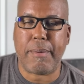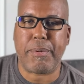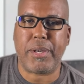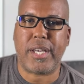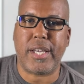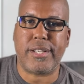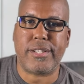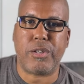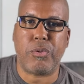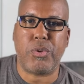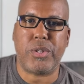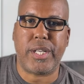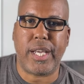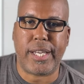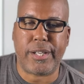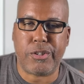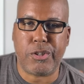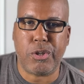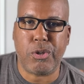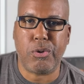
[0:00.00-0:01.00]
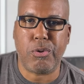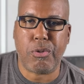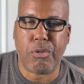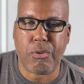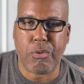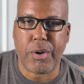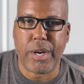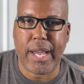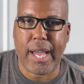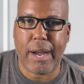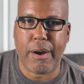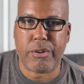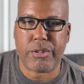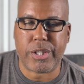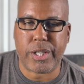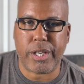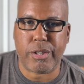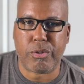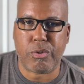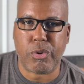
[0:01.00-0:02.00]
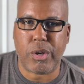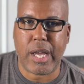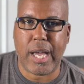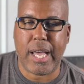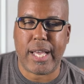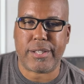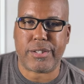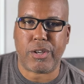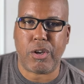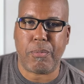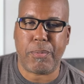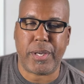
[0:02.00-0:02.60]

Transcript: Because it would take 2-3 hours to get through Costco.